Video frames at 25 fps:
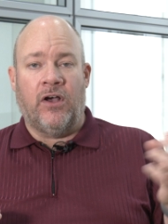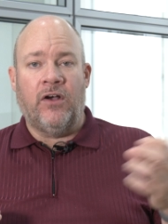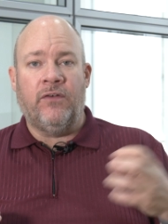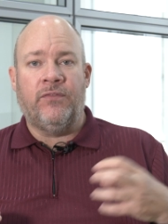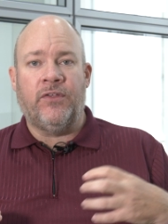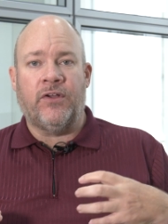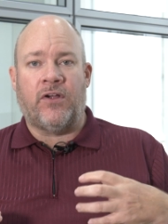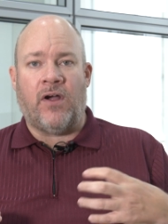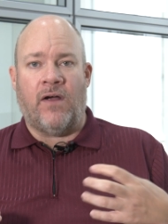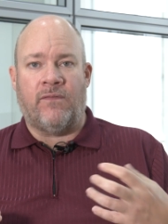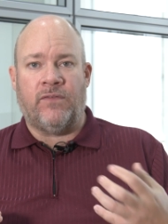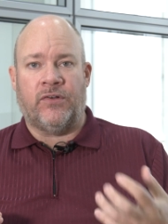of
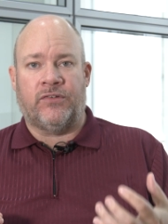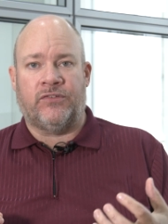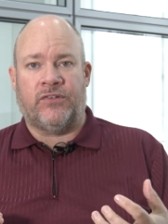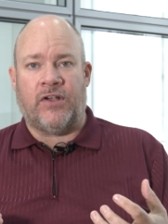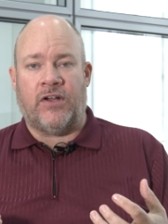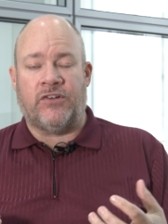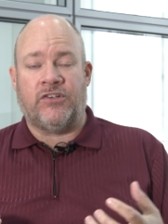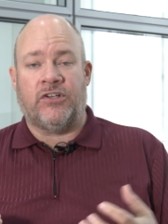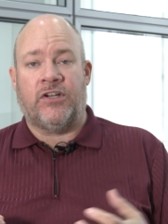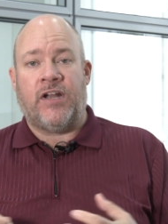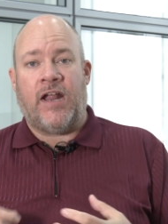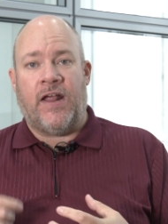the
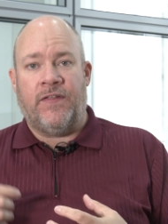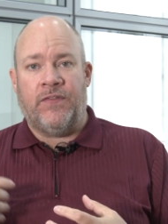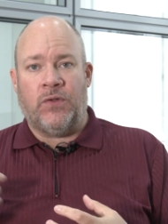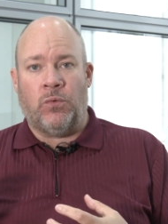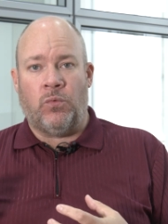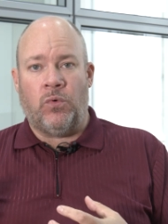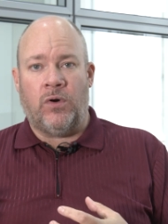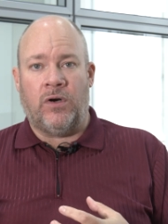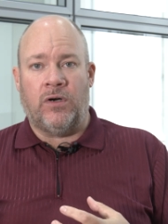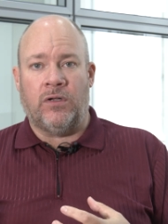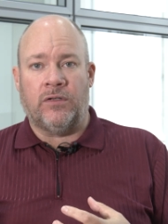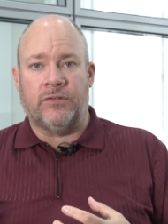conversation and the
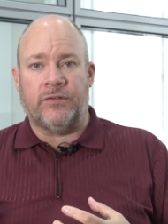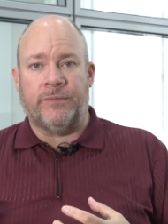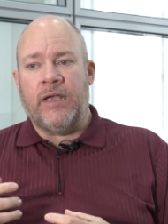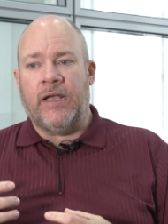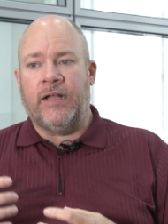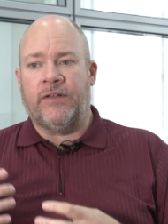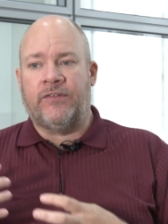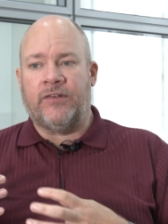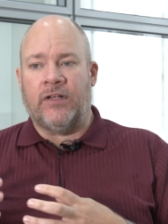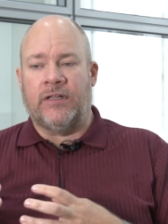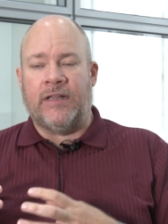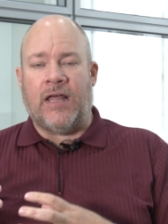world.
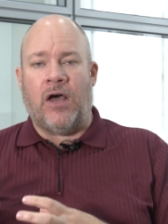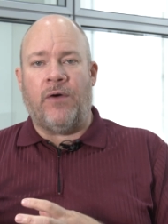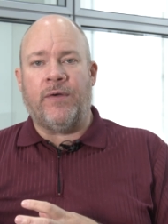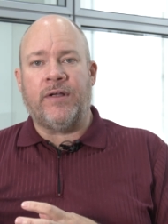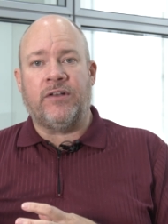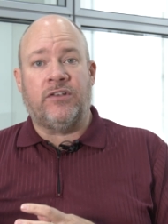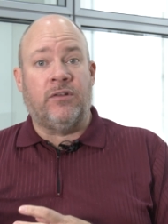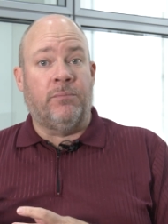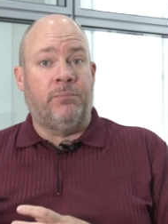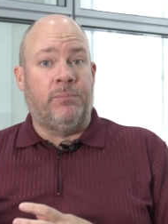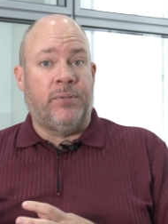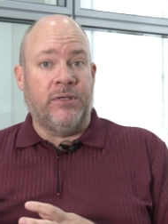It's allowing
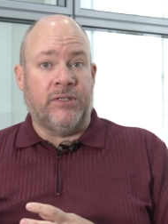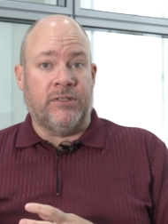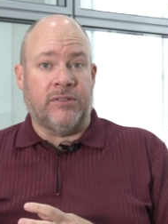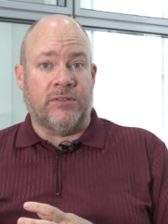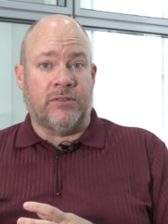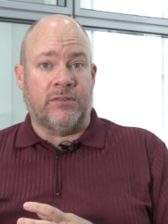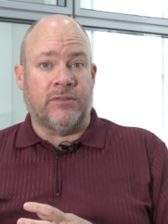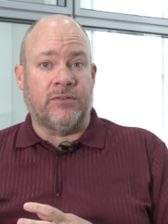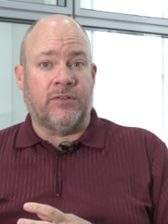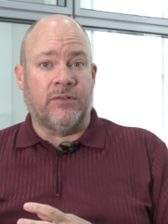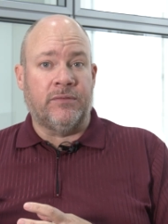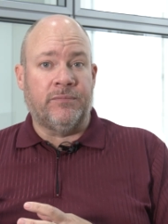you to
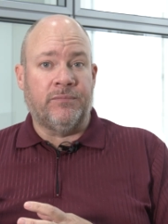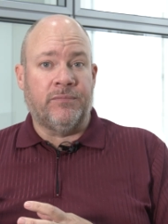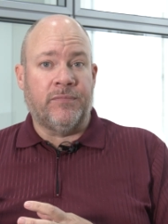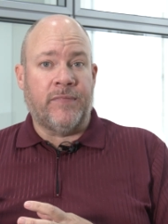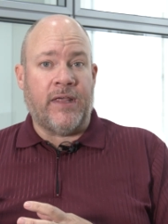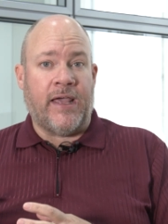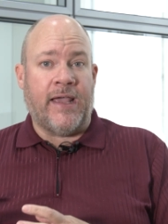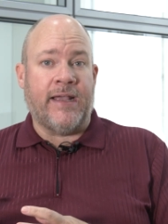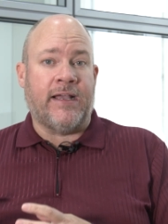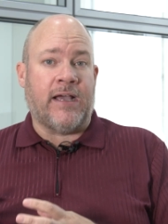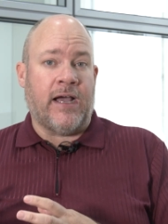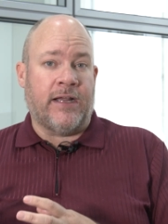build
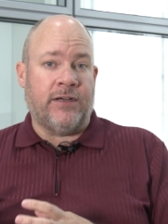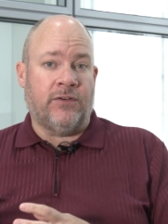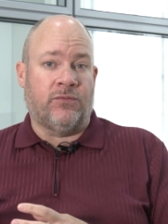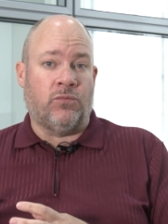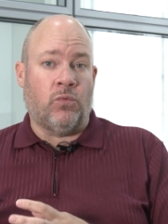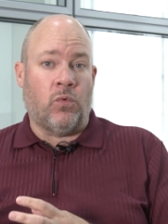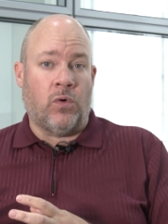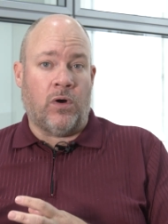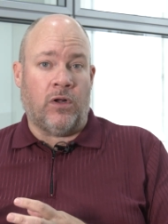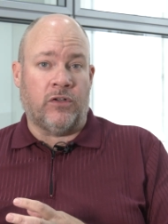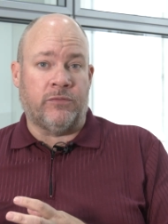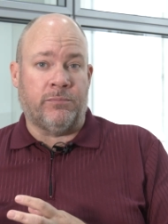a kind of
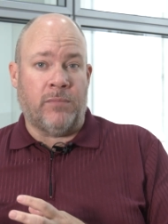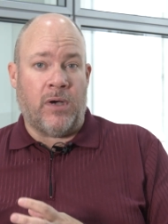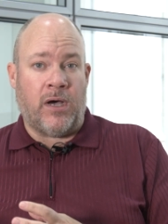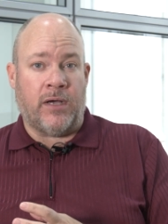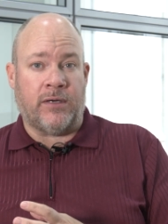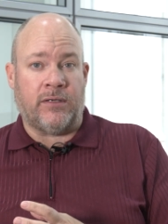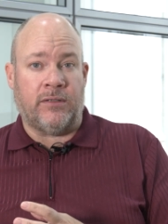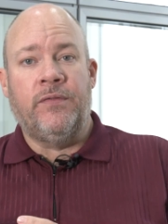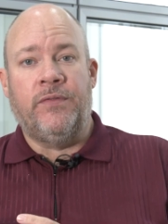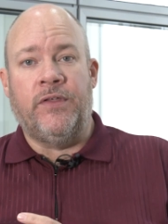world model.